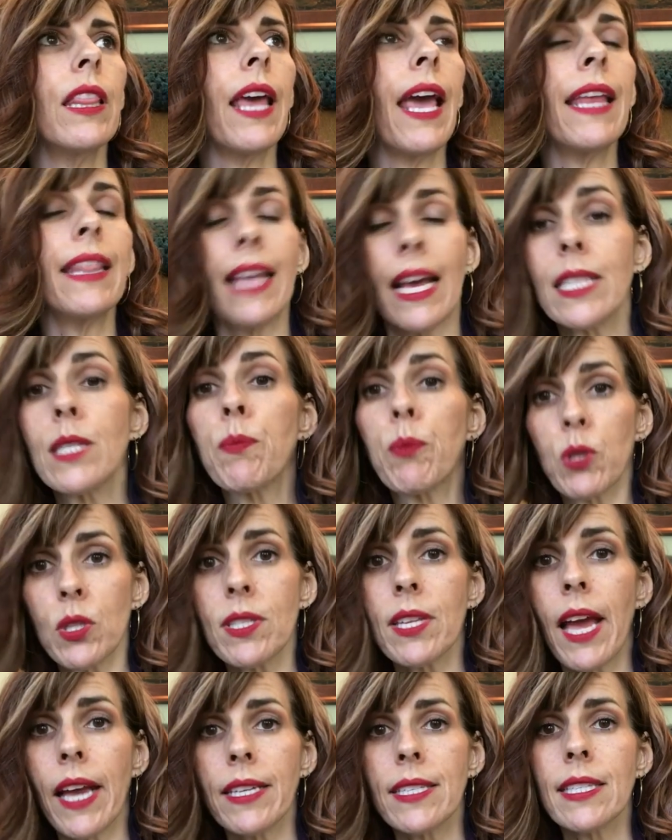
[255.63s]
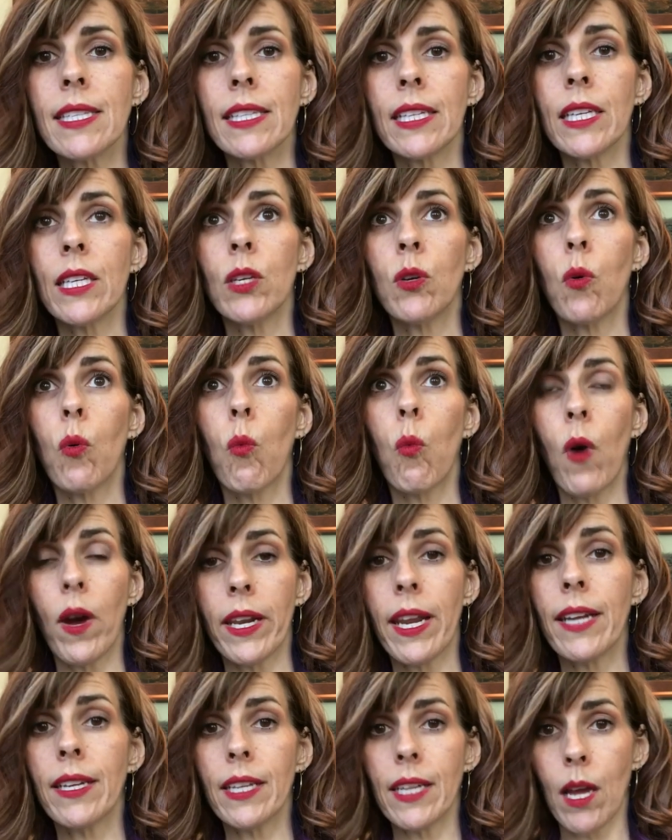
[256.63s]
and that's precisely
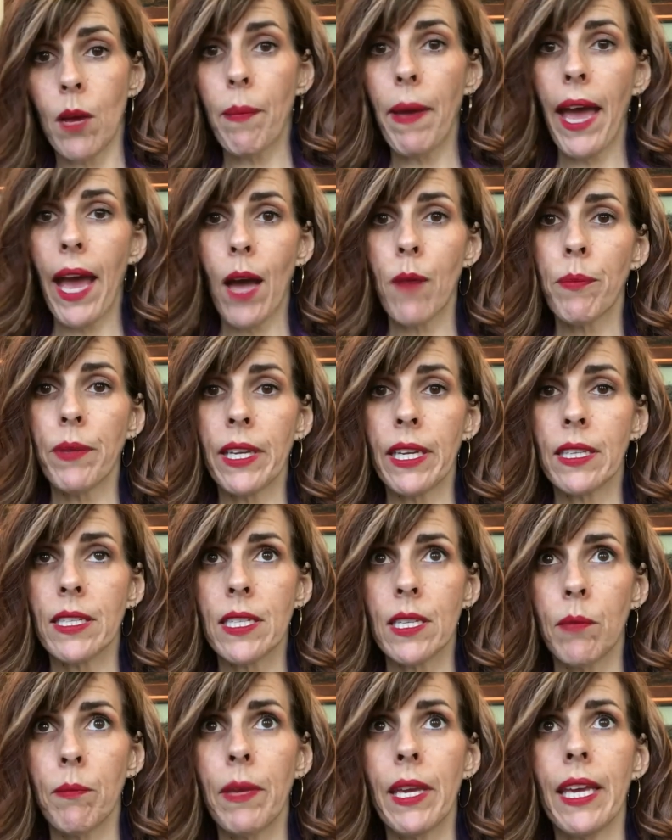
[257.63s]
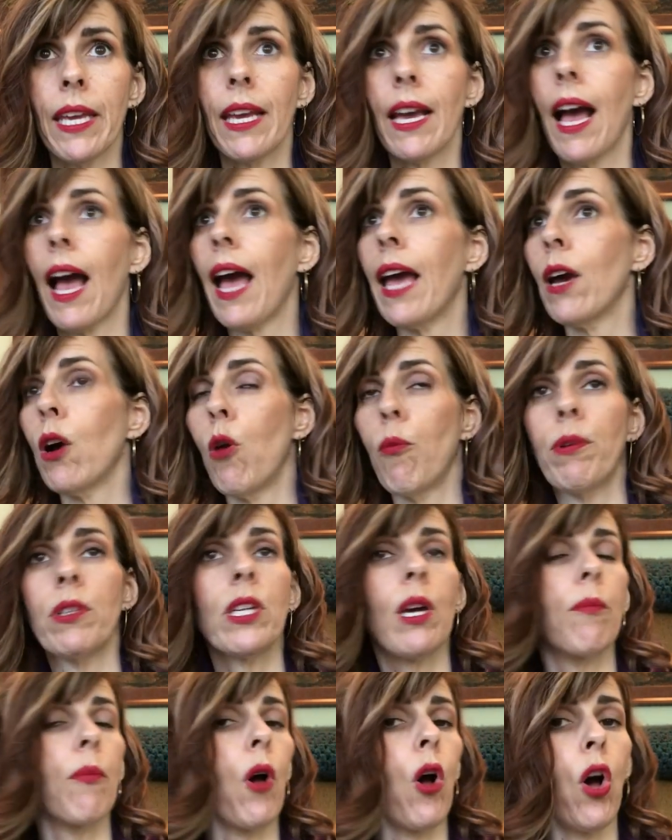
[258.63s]
what ended up happening to me. I
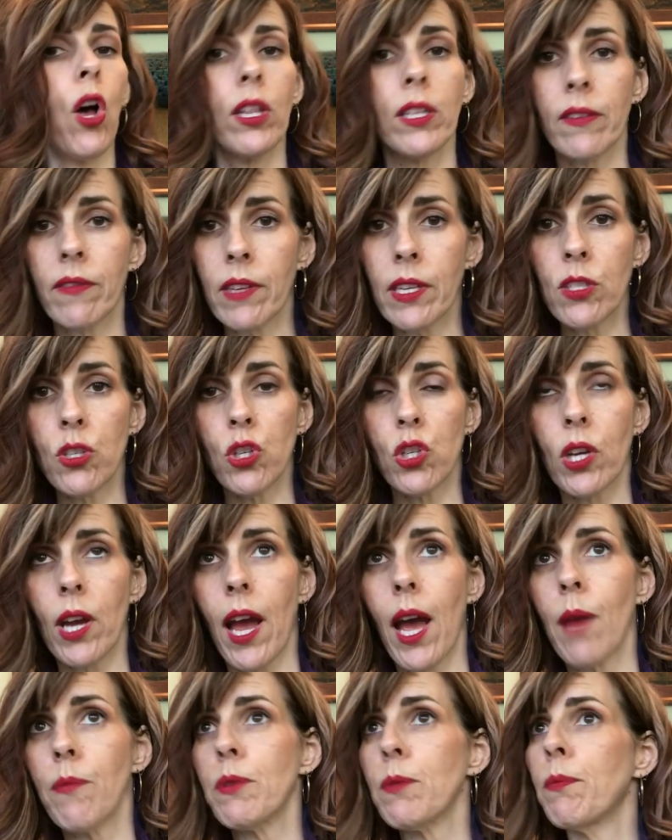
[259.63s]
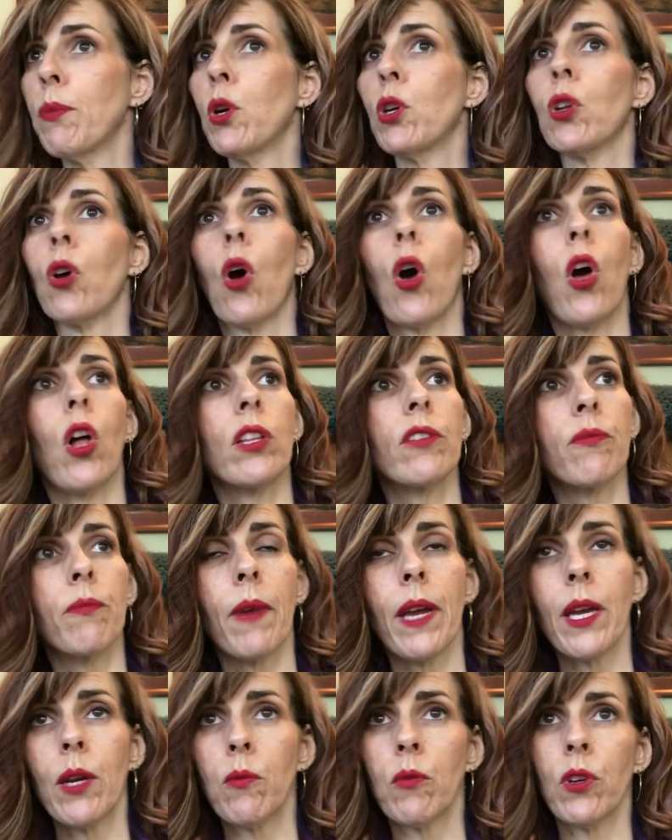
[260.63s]
opened up all of these shops, put all of
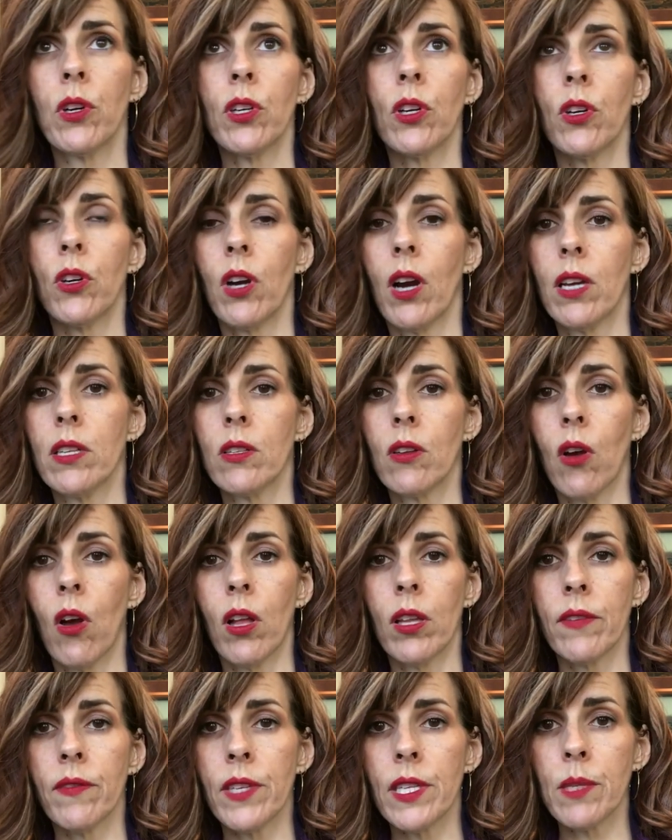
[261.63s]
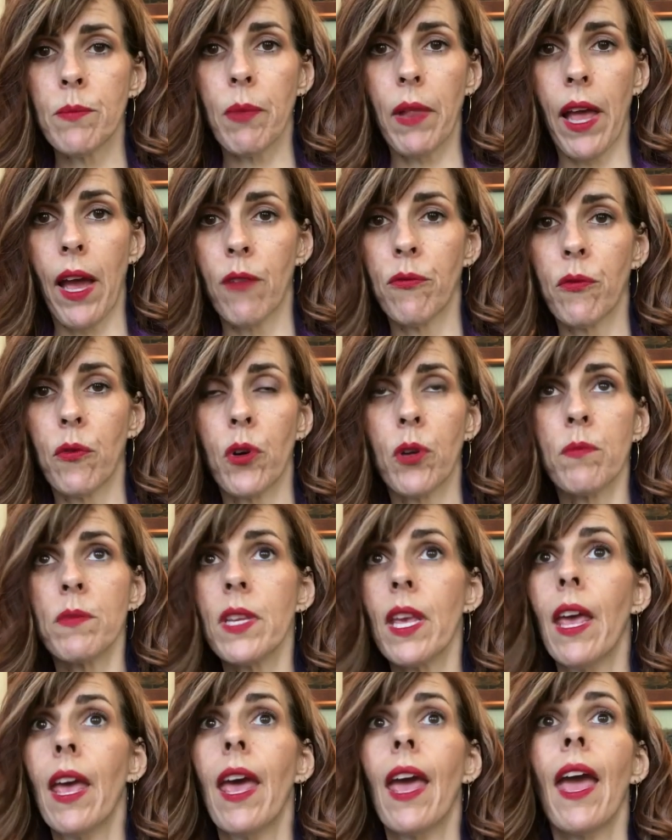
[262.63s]
my work across all of these platforms,
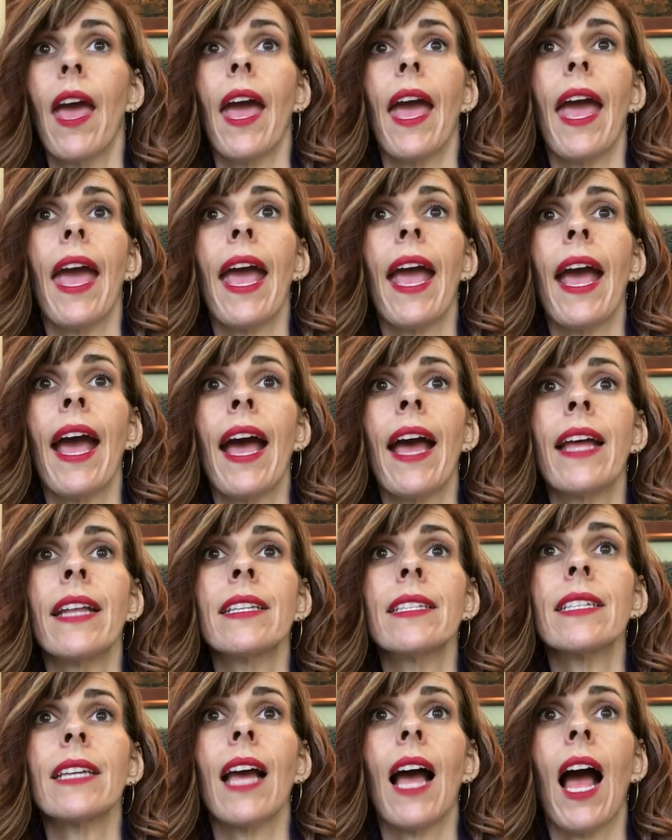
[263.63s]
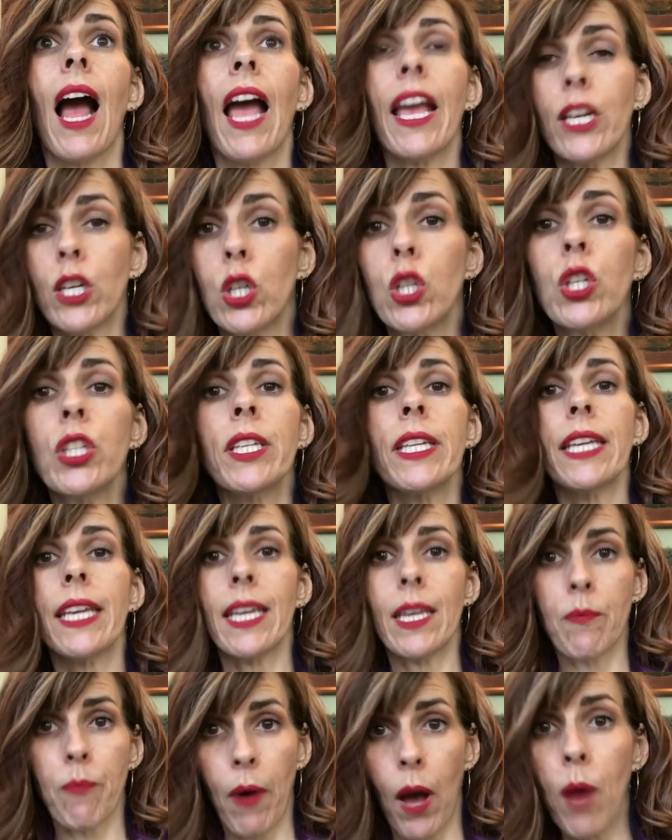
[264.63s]
and I couldn't
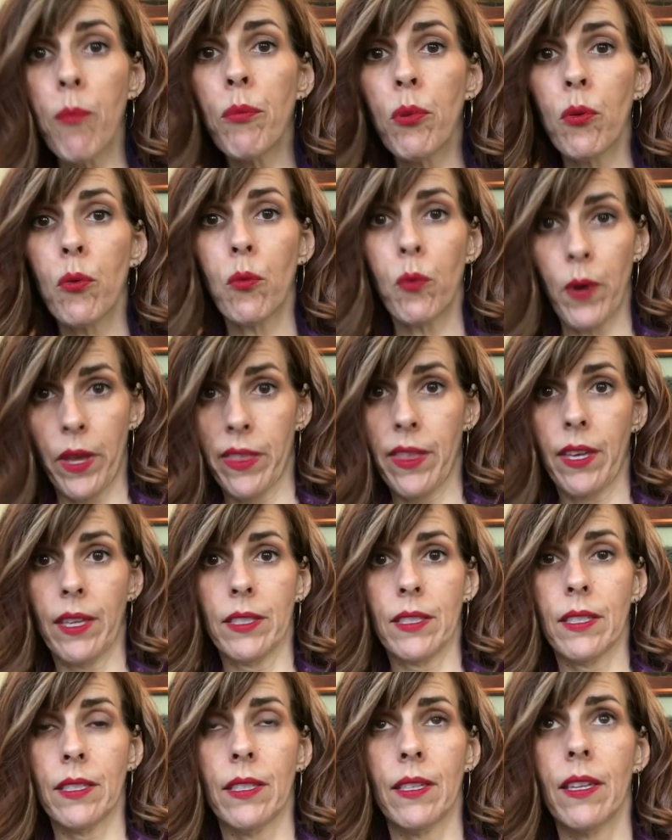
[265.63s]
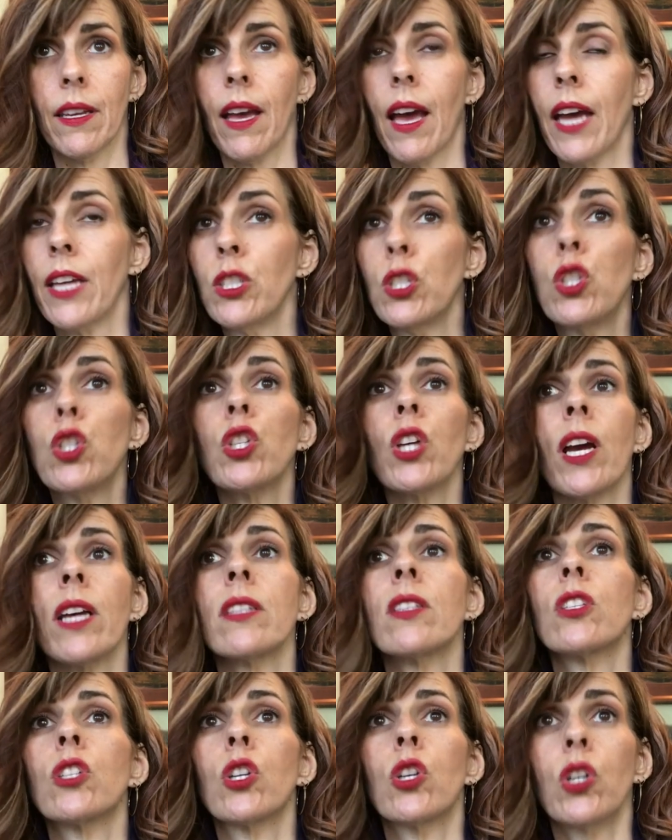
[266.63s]
keep up with it. I
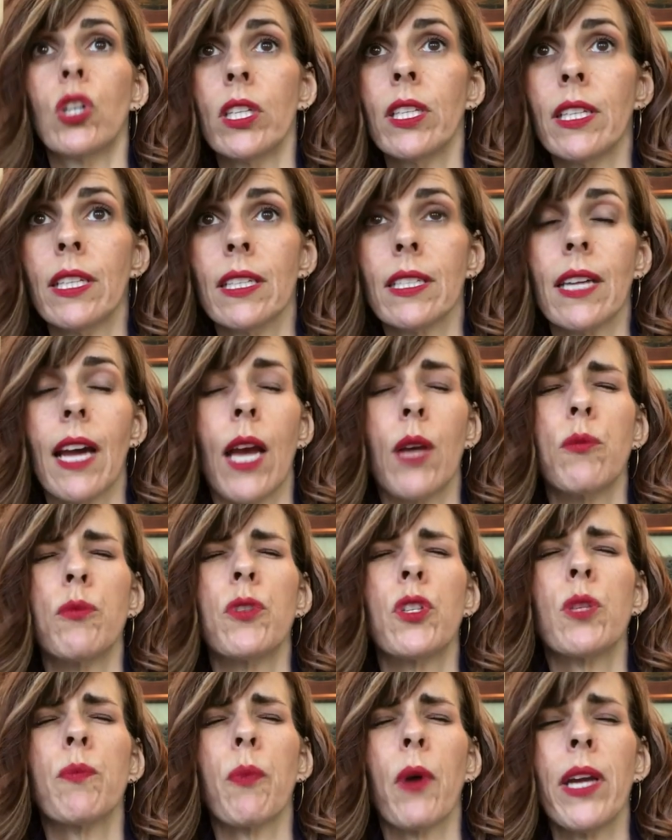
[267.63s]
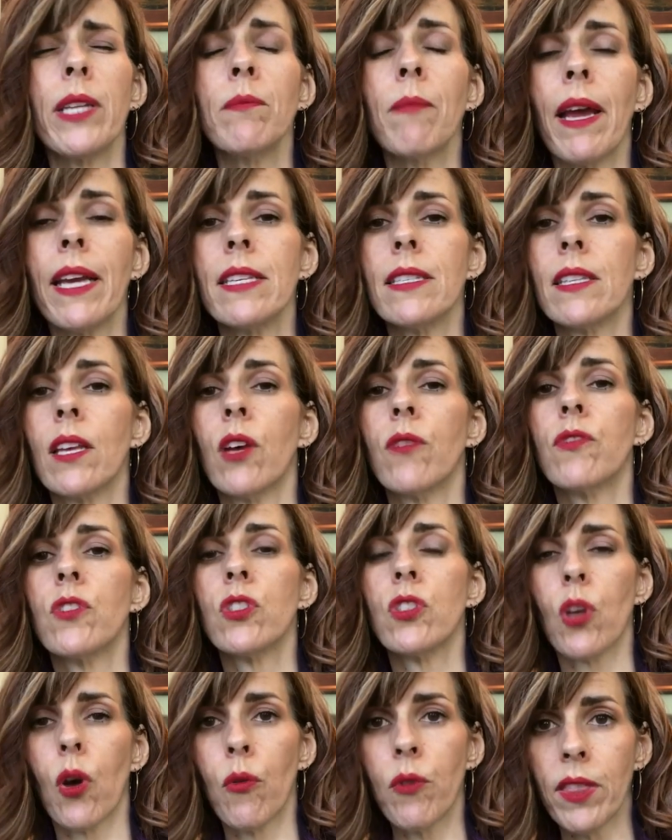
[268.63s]
just couldn't. I spread myself
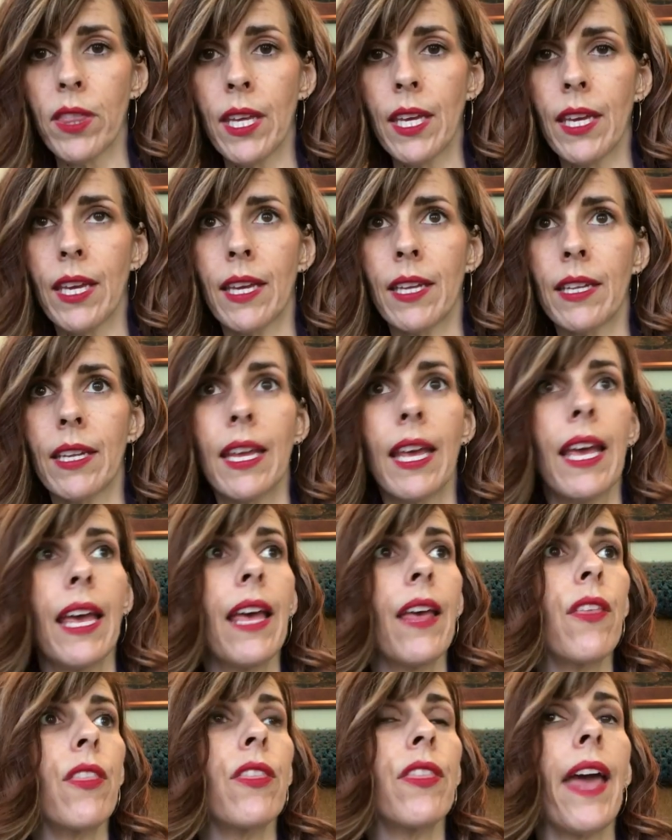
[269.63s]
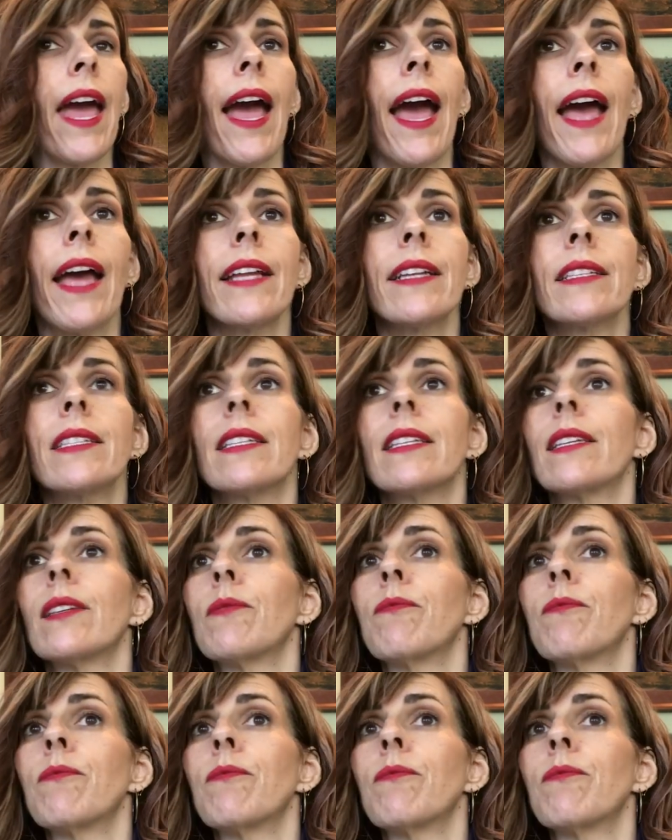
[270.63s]
so thin that